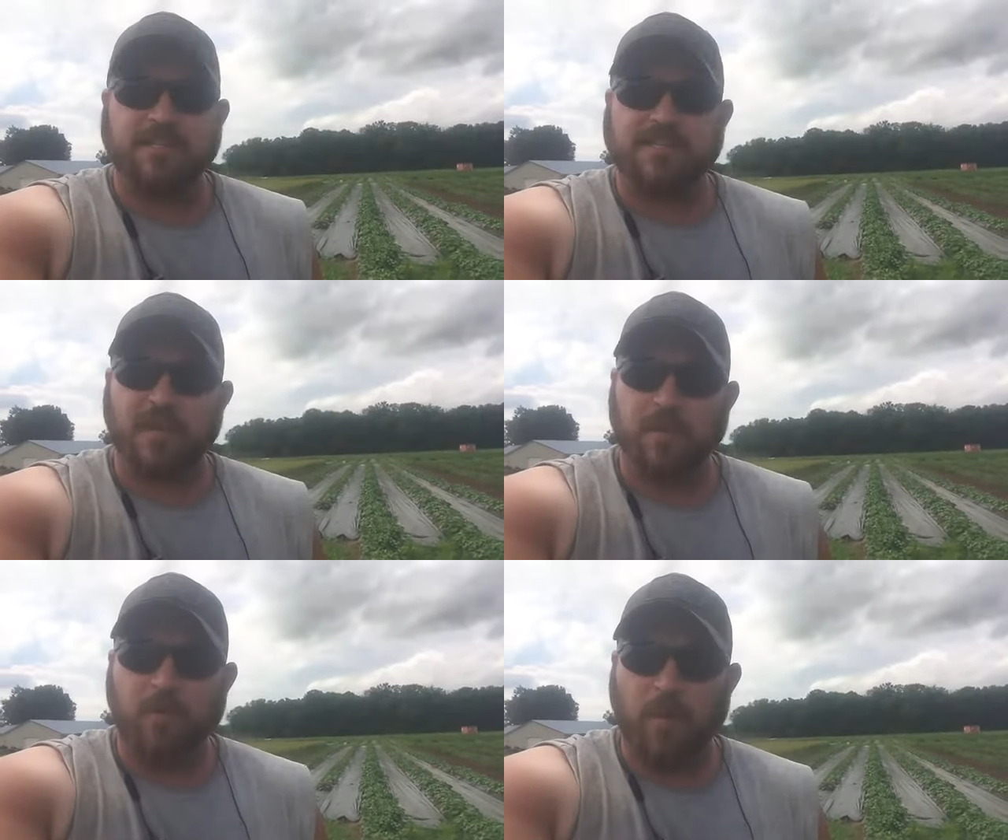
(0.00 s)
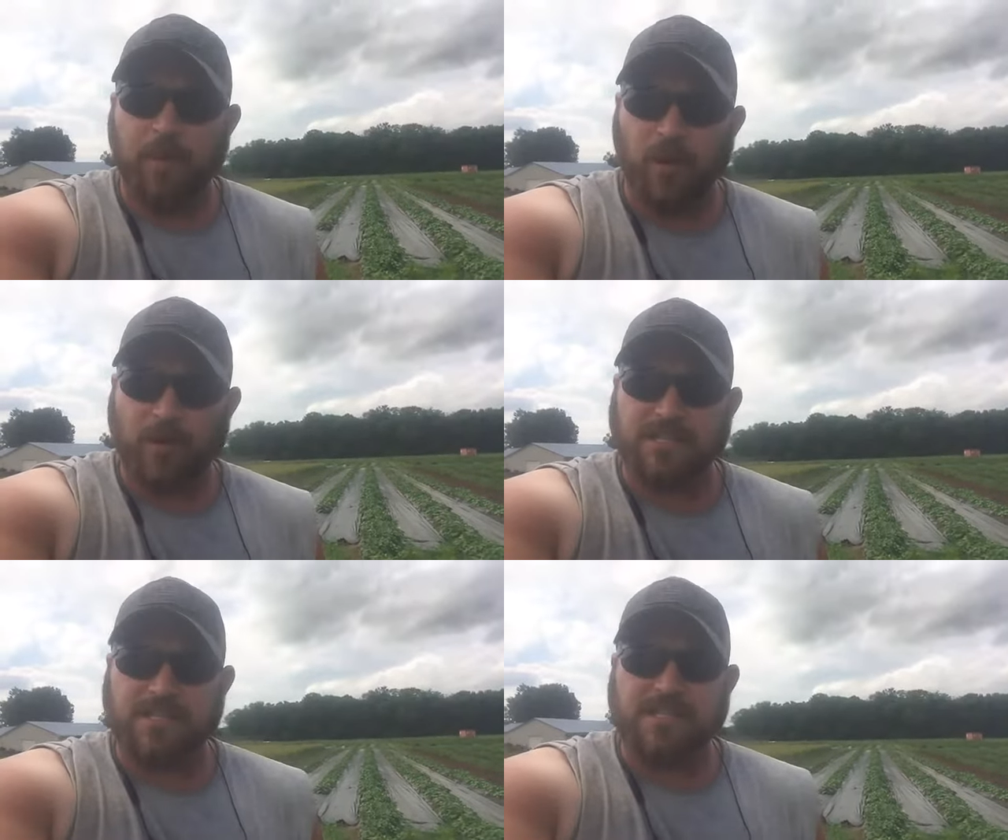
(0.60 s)
it's a little bit more
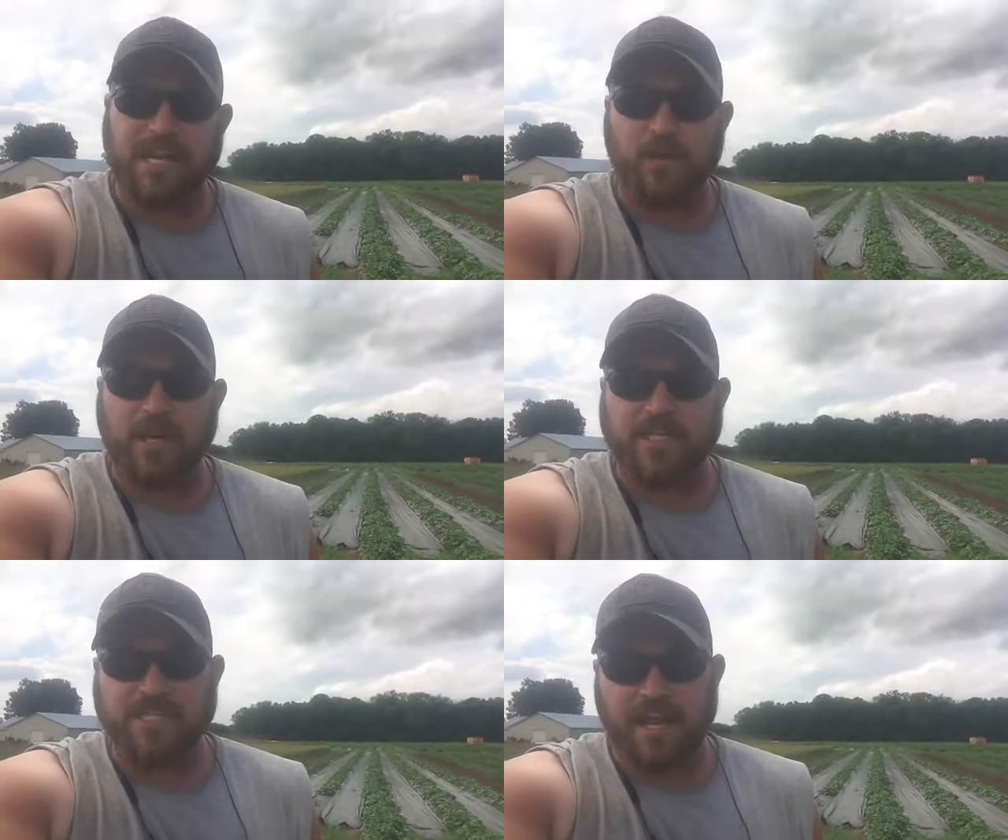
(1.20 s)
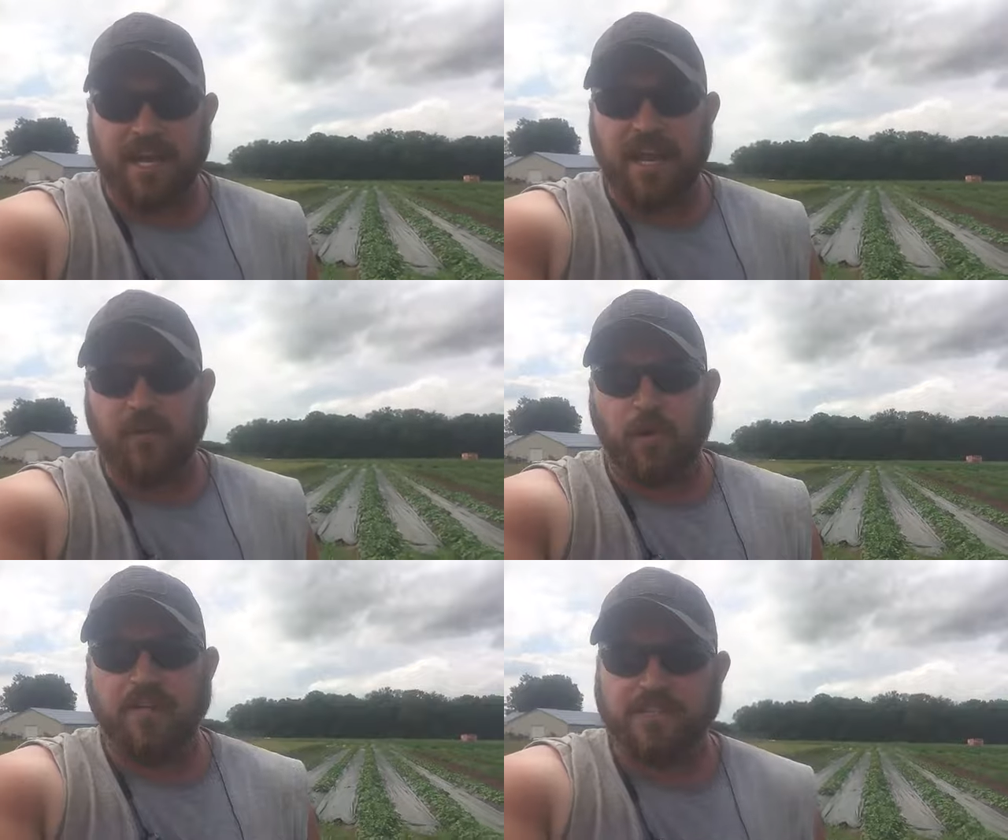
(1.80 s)
porous. It's not quite as tight, not
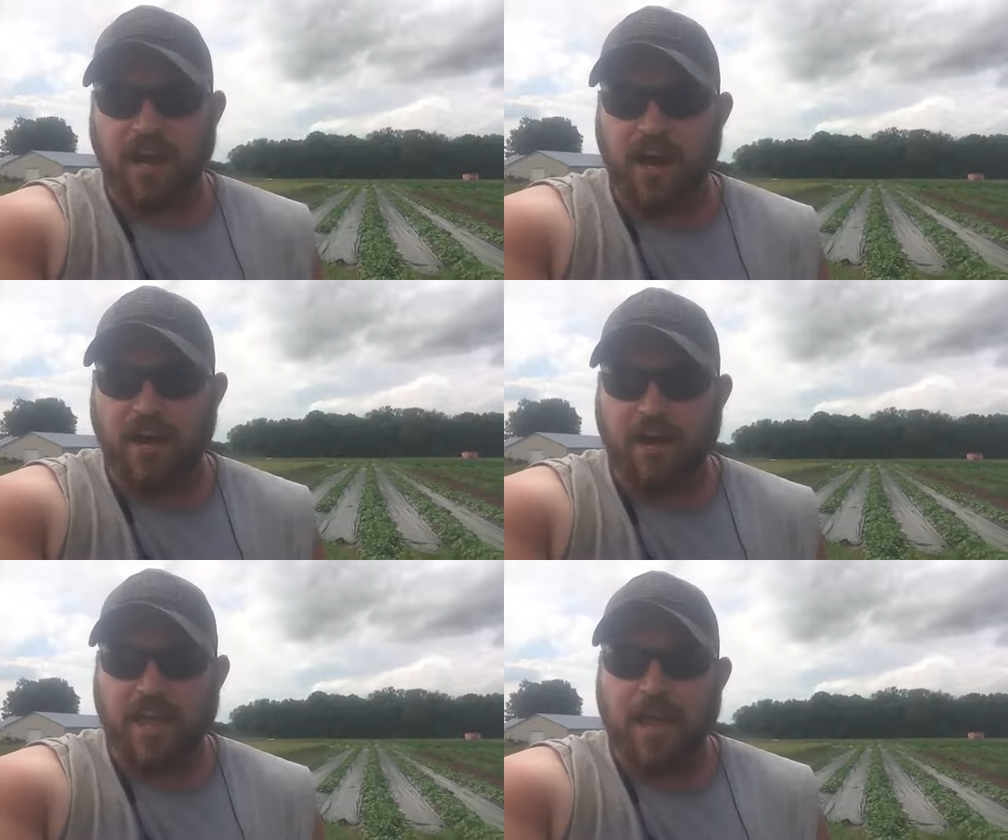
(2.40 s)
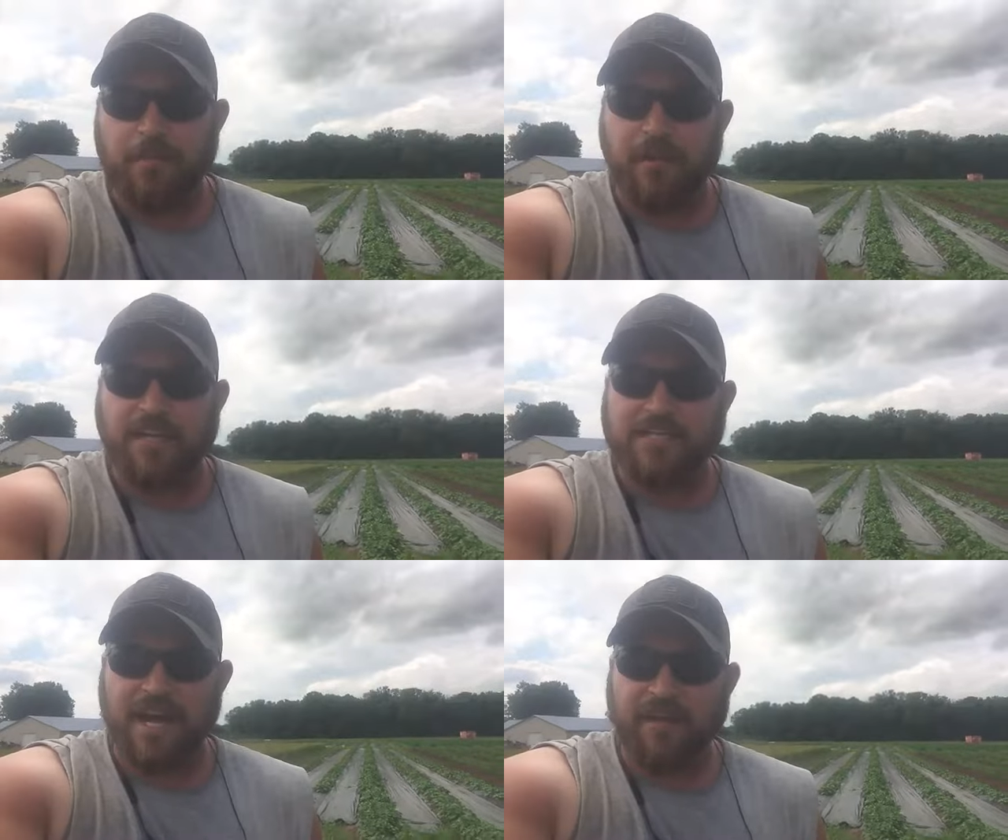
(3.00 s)
quite as hard,
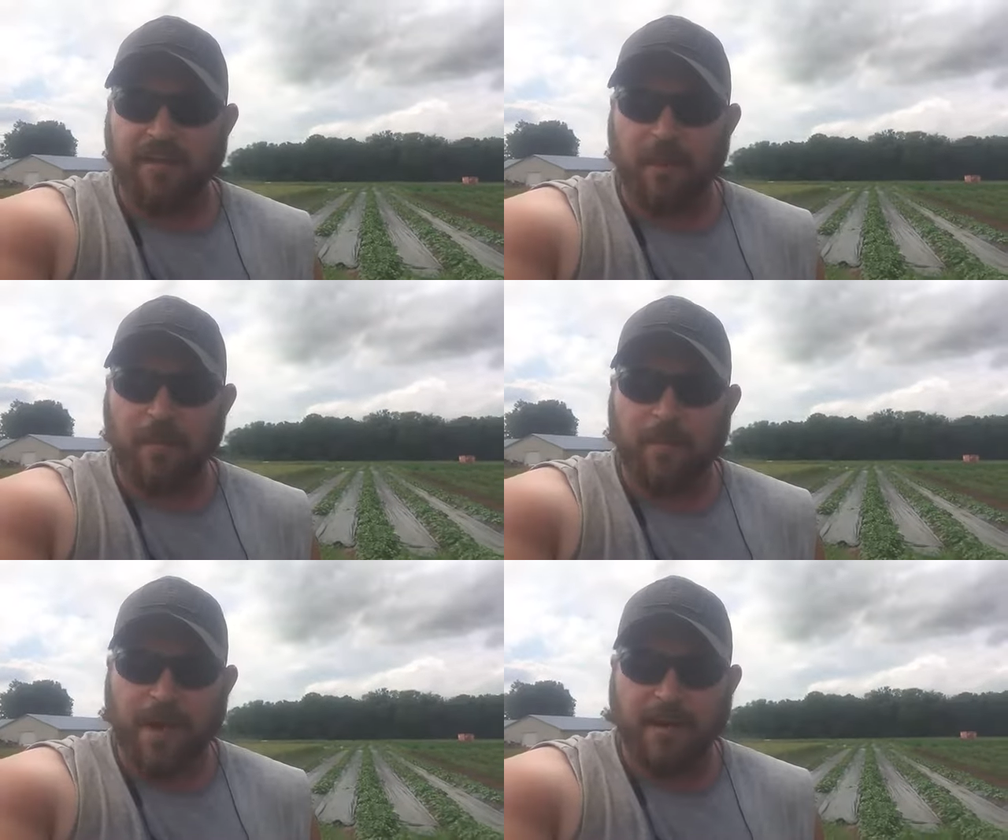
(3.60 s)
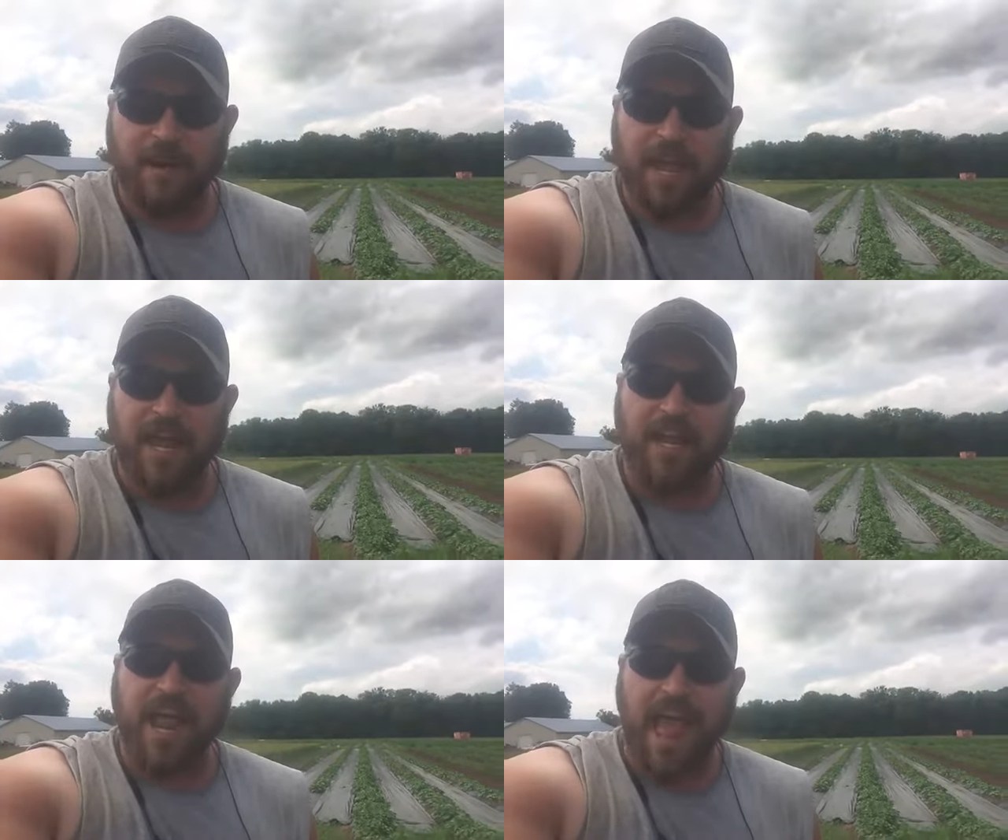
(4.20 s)
breaks down a little bit better,
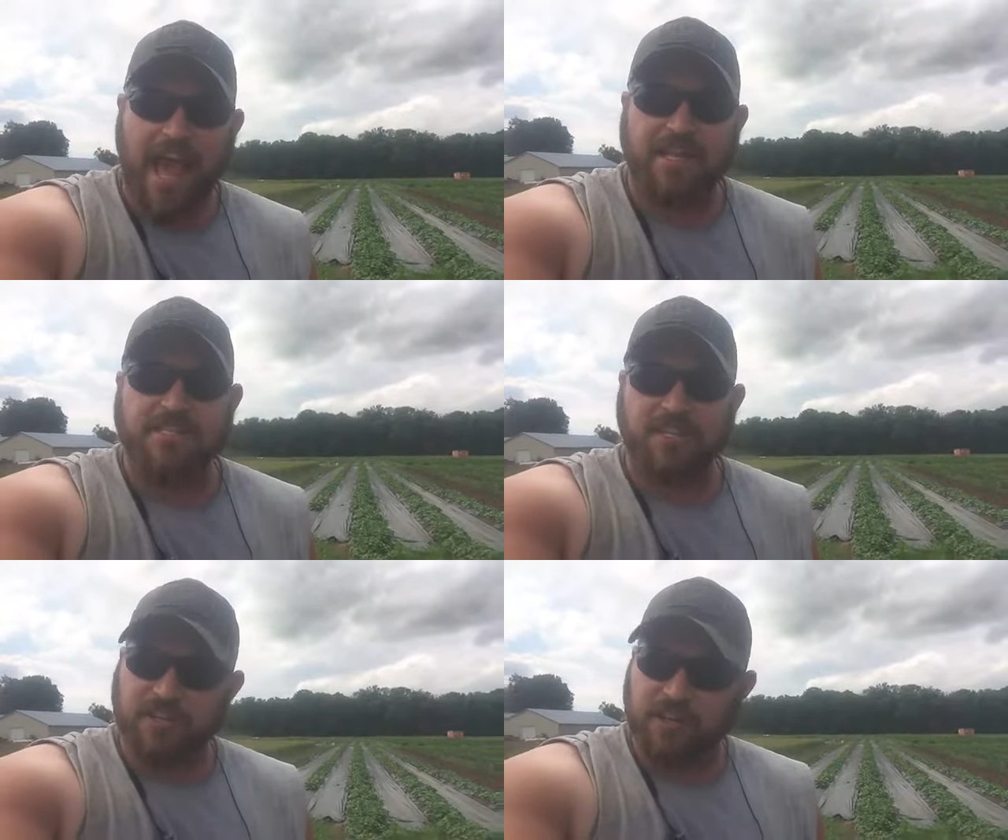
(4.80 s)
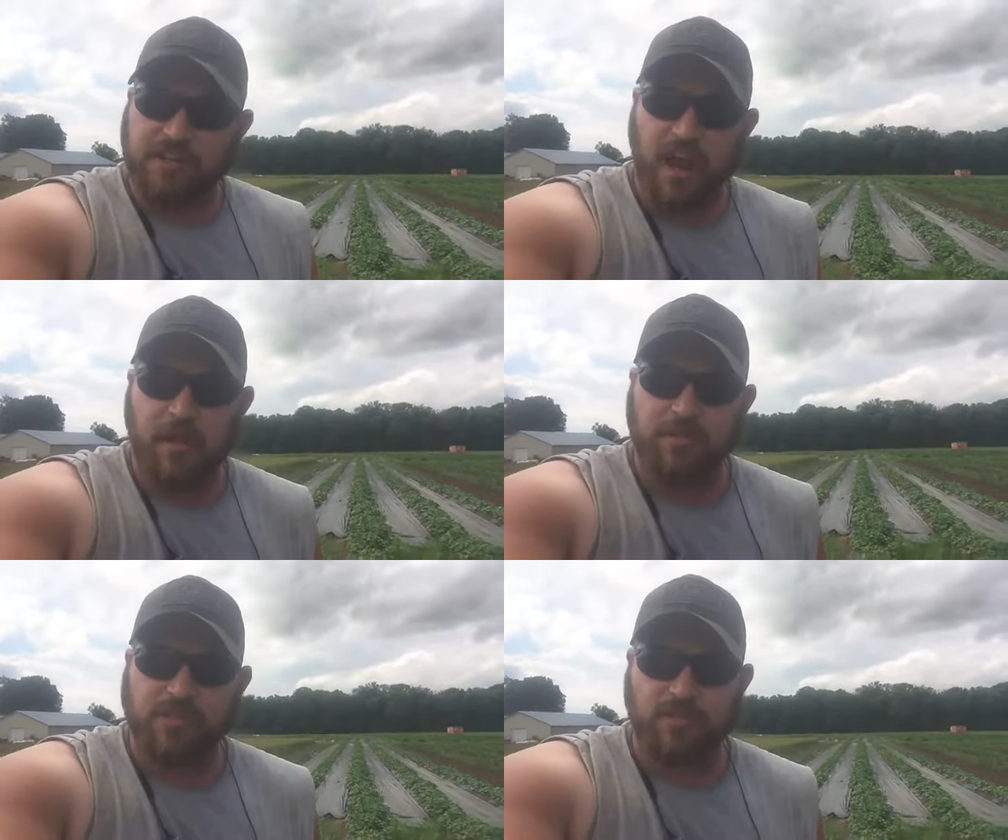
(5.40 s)
and it adds a good
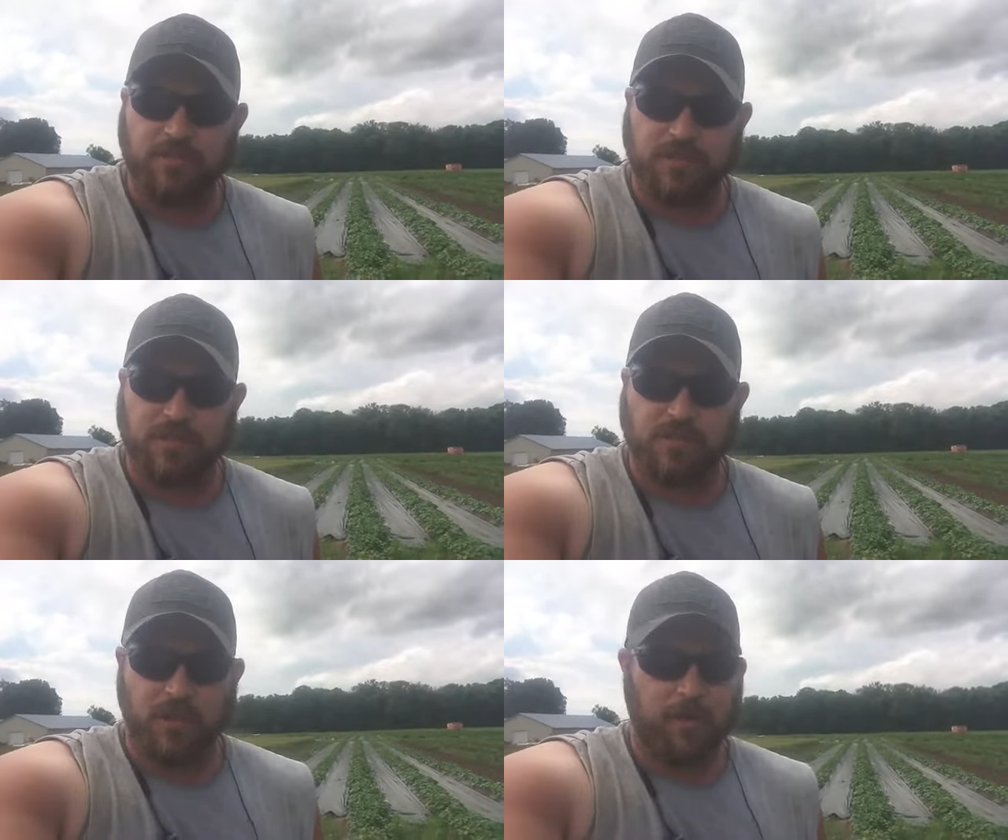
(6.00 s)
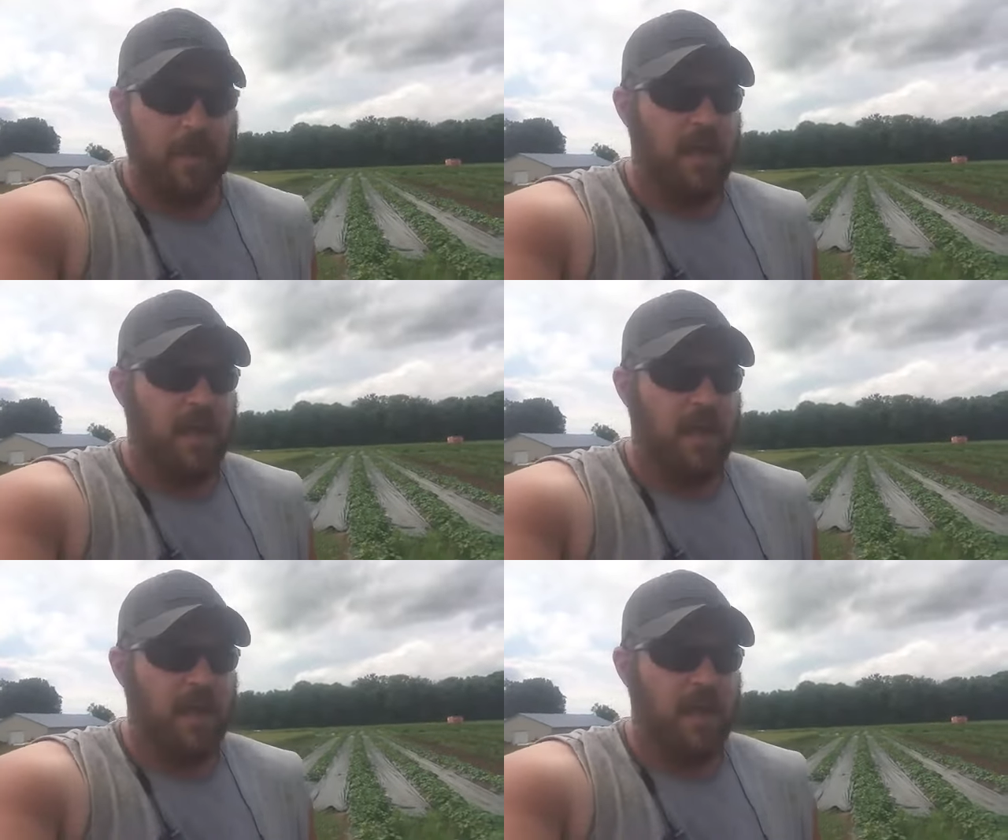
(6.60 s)
carbon source to the soil.